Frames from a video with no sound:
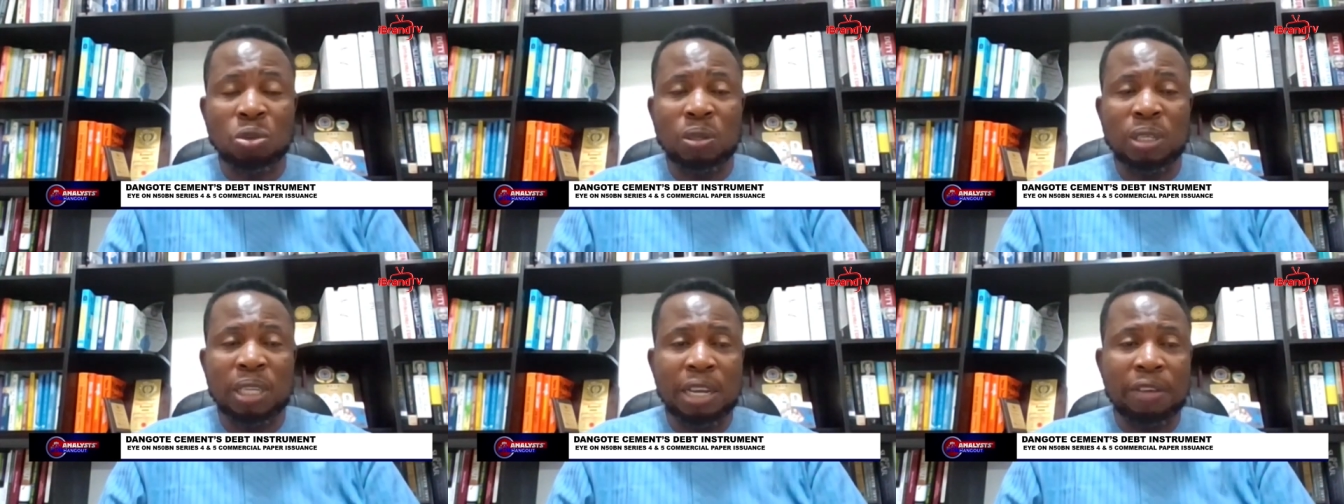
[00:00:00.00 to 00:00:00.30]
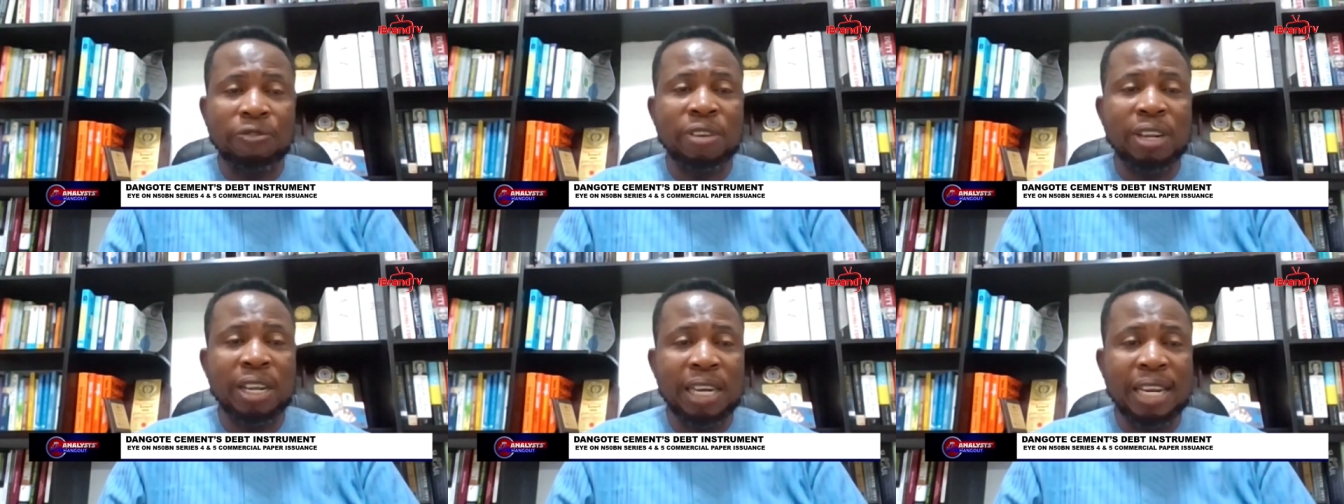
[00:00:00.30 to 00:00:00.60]
So
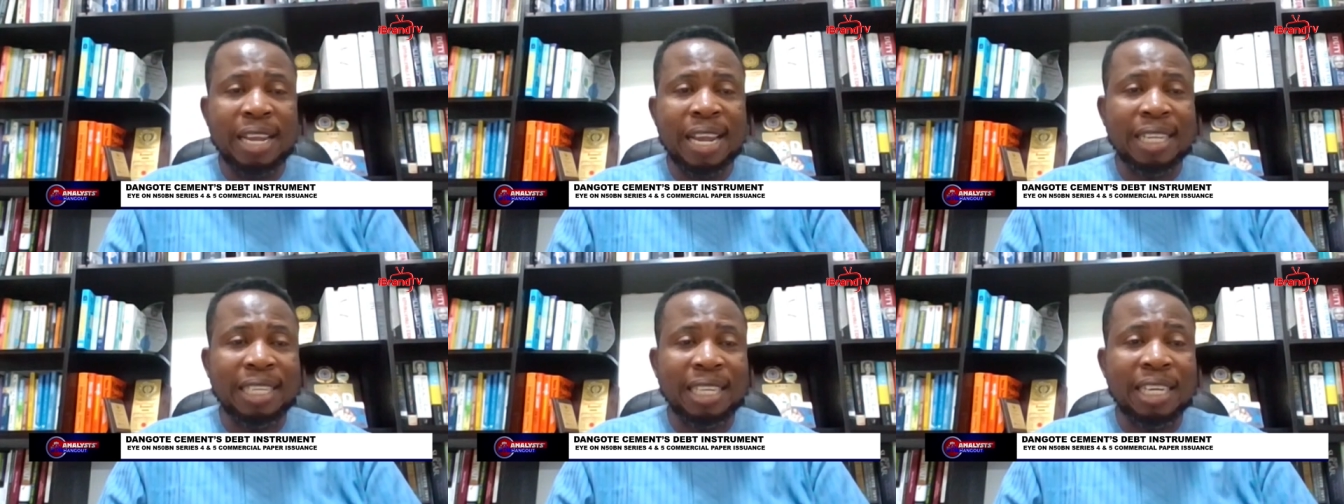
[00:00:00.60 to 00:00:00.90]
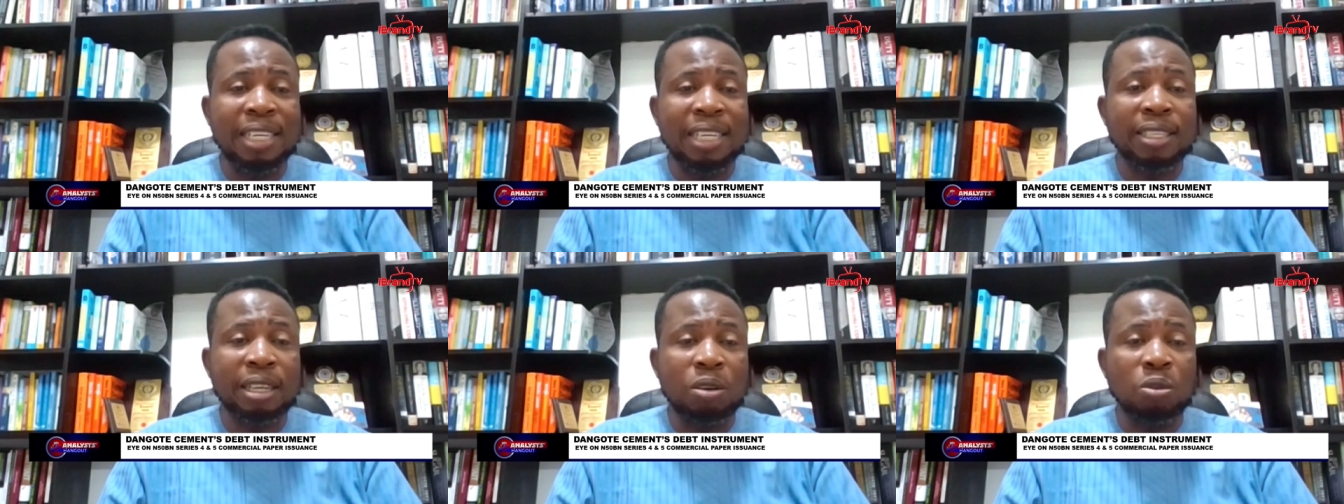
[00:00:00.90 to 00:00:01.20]
definitely, I
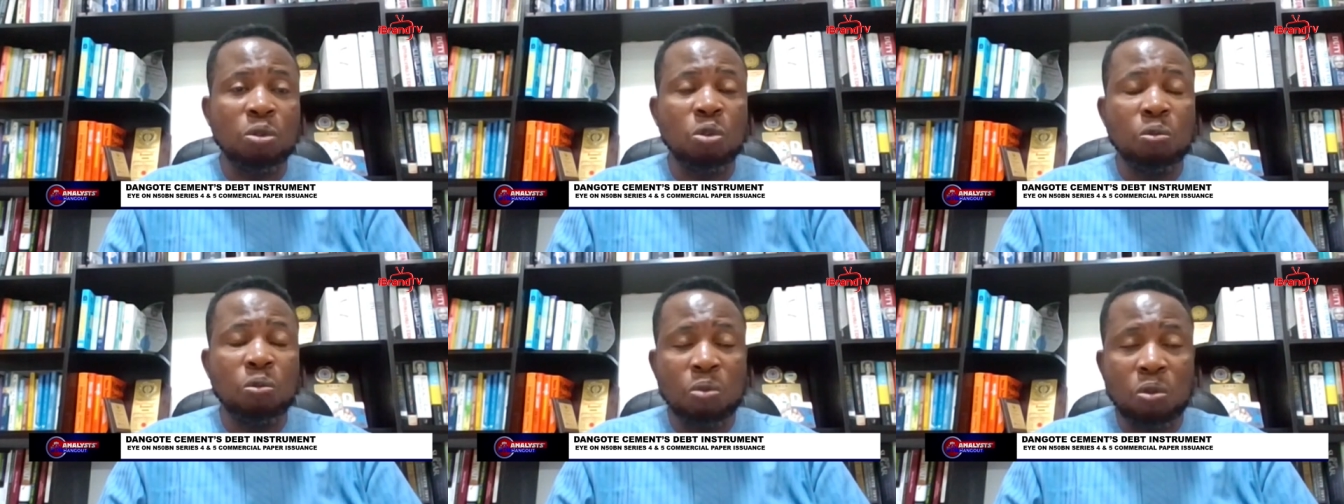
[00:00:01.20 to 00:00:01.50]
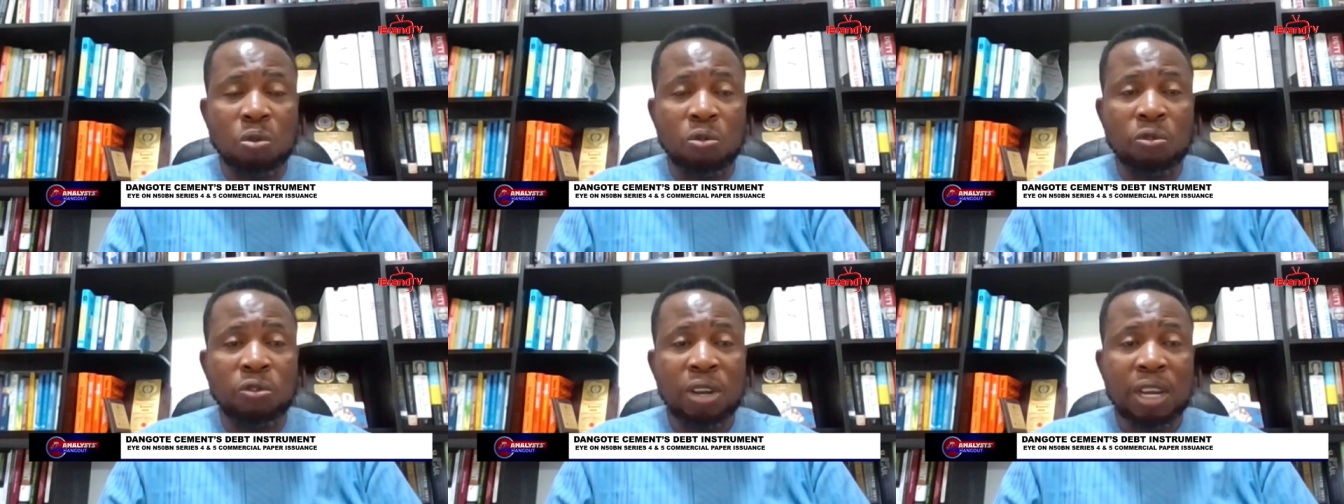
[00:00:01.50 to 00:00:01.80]
think it's a
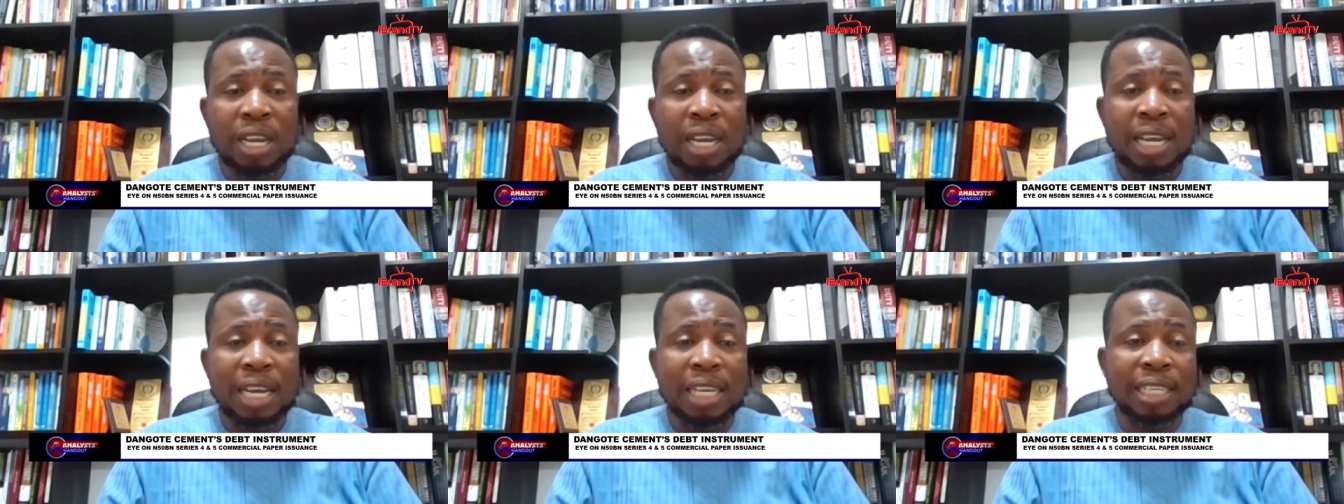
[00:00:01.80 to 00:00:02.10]
good move.